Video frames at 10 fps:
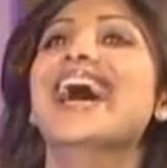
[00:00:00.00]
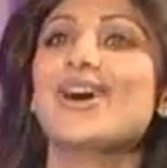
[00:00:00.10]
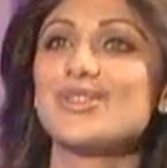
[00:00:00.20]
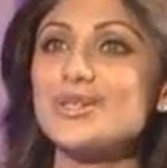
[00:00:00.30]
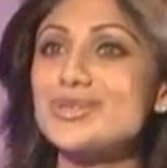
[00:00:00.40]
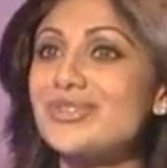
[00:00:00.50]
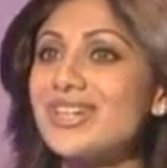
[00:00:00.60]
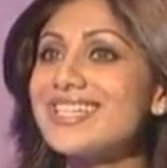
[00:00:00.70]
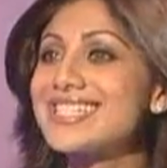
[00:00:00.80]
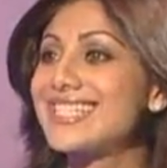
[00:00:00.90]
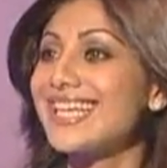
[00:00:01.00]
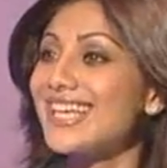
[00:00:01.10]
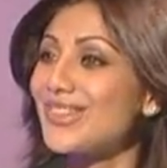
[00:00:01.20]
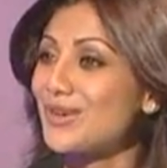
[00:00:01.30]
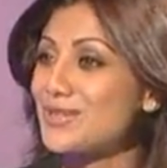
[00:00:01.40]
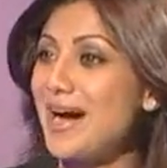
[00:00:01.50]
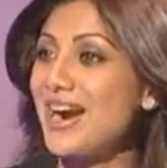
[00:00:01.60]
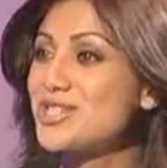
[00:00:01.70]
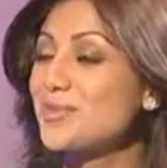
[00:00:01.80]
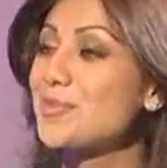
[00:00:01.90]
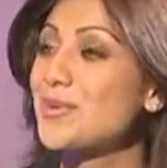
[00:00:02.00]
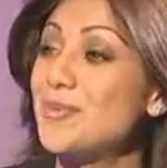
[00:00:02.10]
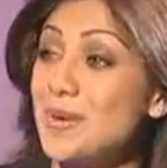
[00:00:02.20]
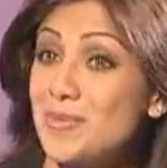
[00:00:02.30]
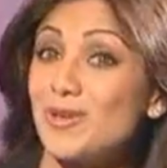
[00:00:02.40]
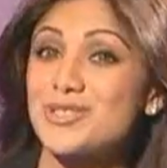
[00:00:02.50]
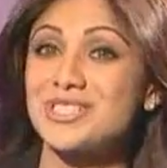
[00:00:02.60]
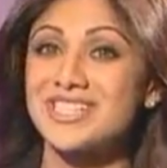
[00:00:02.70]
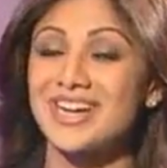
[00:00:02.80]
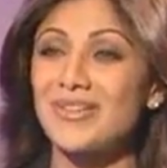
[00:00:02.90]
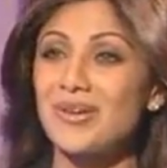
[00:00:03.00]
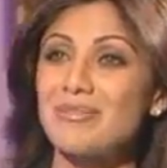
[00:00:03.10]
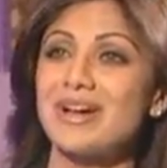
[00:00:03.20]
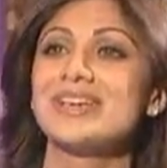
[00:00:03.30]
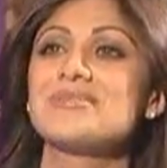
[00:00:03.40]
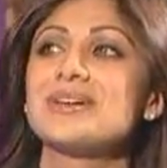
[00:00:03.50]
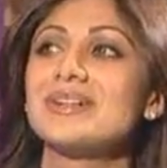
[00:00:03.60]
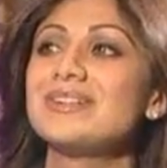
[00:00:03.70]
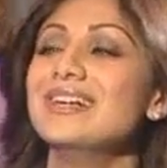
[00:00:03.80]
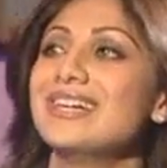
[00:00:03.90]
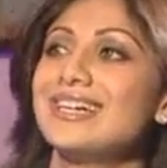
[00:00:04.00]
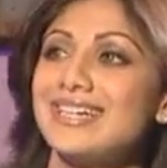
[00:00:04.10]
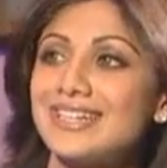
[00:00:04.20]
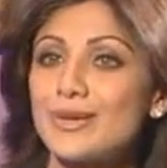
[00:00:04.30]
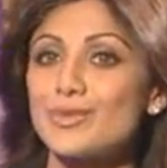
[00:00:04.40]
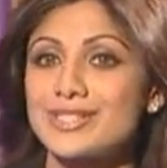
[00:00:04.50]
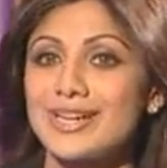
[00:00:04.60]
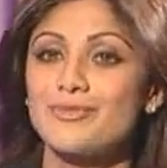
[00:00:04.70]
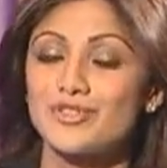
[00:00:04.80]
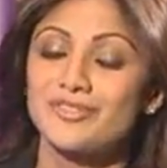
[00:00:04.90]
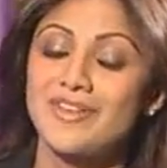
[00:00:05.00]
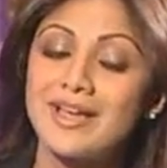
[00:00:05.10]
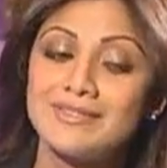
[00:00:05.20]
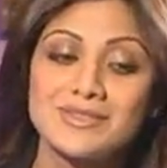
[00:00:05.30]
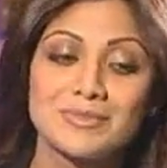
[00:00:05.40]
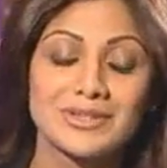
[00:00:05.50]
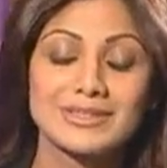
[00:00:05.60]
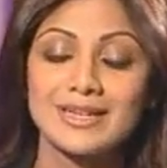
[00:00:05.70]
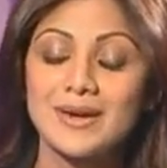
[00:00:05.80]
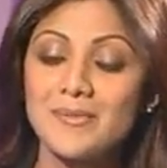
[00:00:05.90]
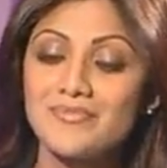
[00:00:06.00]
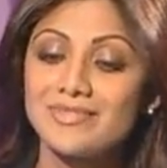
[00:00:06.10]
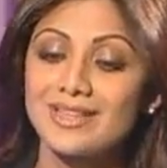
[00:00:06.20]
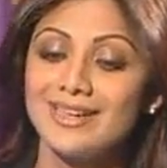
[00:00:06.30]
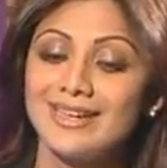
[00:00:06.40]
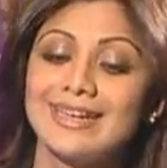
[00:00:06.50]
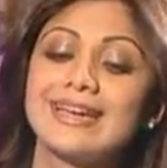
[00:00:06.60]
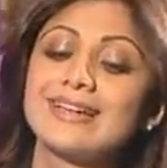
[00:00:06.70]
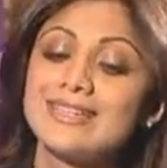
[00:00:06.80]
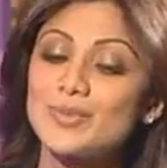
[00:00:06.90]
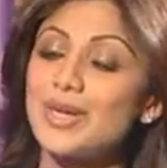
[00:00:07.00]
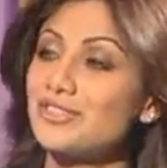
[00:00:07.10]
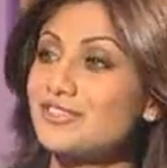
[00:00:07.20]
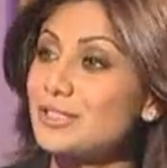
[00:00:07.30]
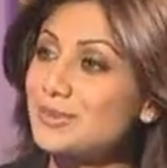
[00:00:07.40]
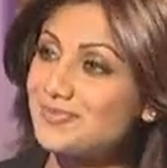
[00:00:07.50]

Oh, those were really silly, those marriage proposals that I got on my email that was set up for the fans. But yeah, he's wonderful.